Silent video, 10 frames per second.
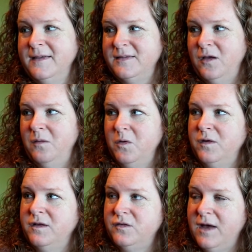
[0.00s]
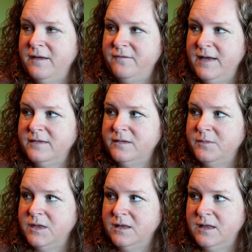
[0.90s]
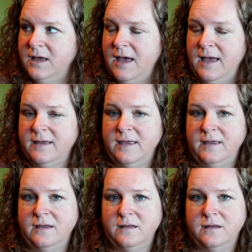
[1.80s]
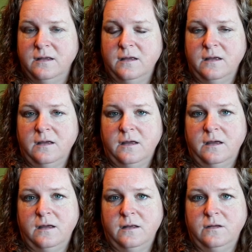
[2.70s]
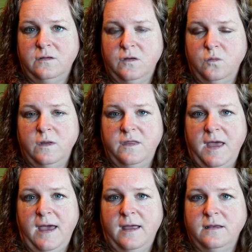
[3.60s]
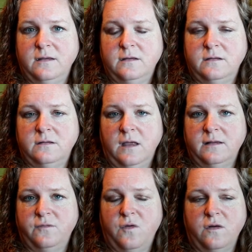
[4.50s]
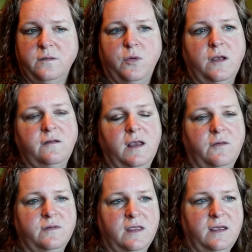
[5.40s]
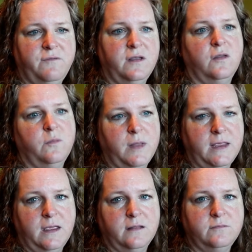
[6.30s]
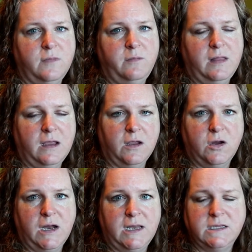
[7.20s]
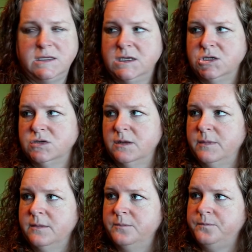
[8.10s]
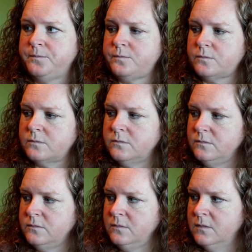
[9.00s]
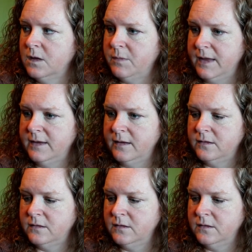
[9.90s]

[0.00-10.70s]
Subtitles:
So I'm going to try to find something that I can do with that as far as a project. I was thinking of another blanket, maybe like a granny stitch or something blanket.